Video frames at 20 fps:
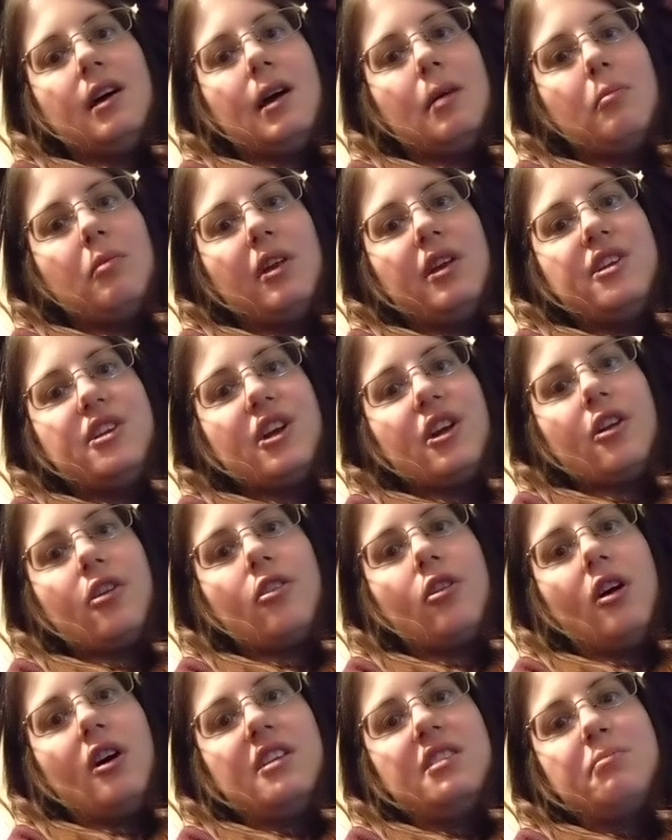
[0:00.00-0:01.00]
I'm reaching
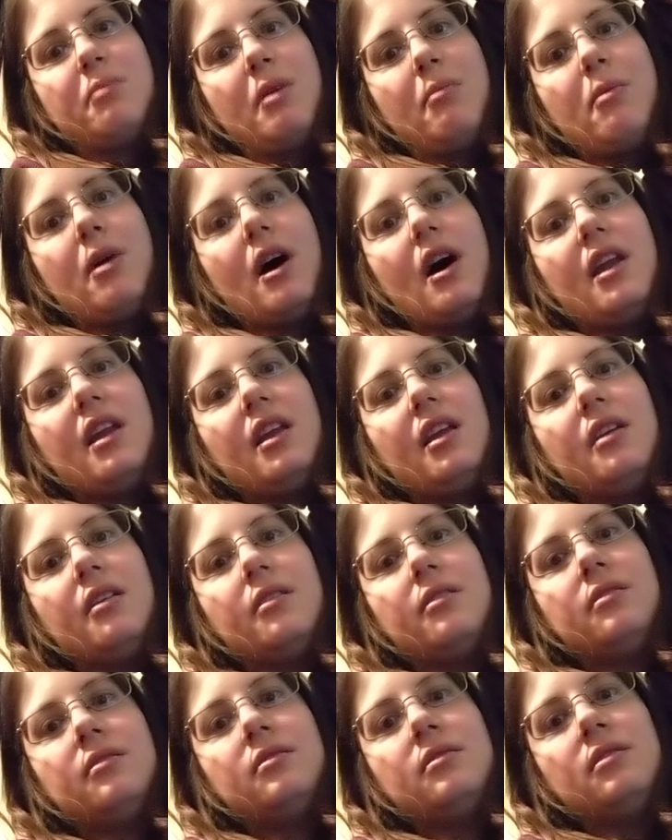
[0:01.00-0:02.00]
across my body.
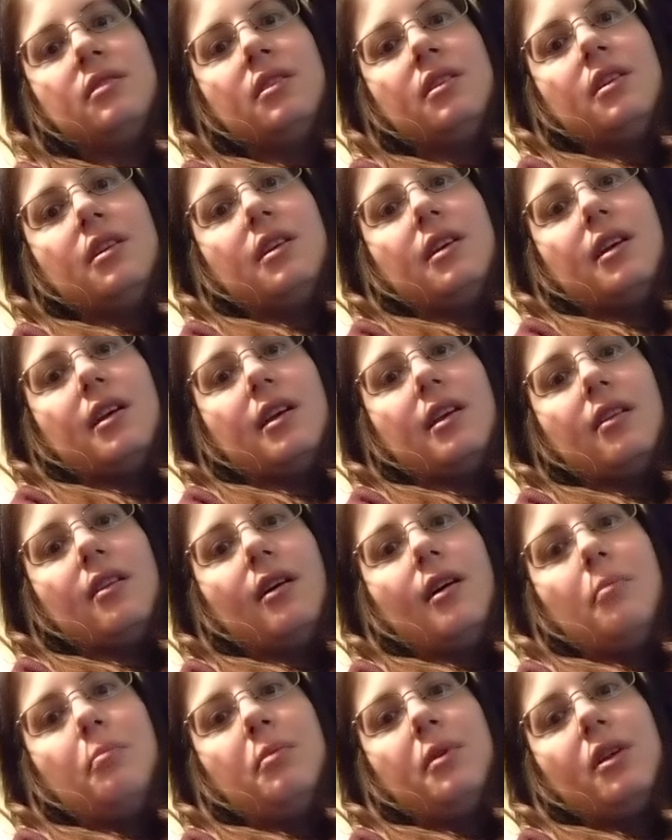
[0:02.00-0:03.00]
And
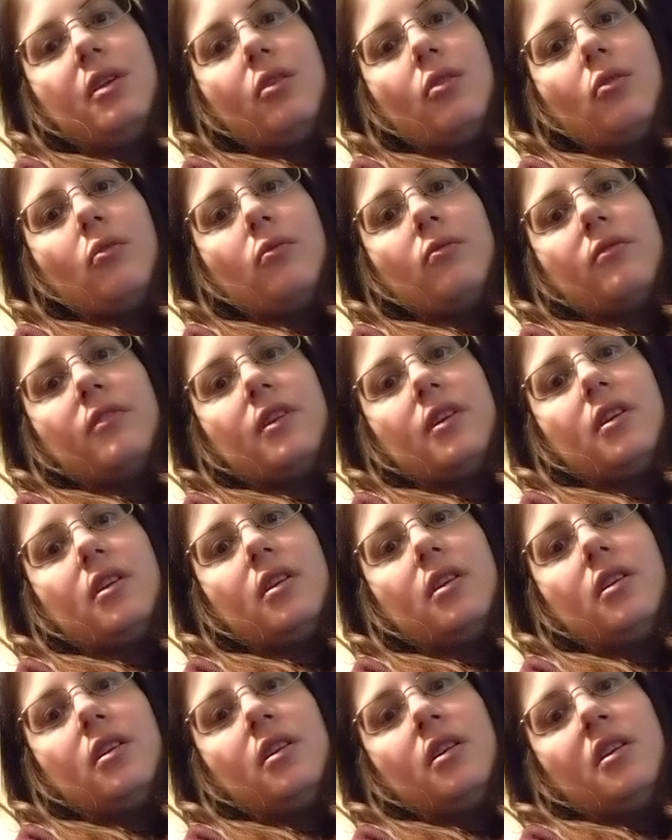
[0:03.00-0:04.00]
up and over.
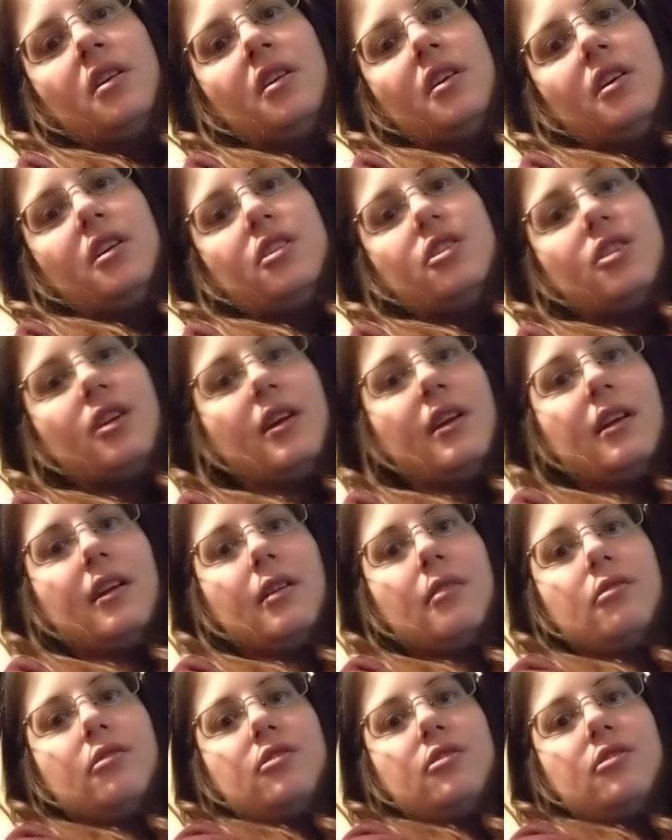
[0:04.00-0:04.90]
Trying to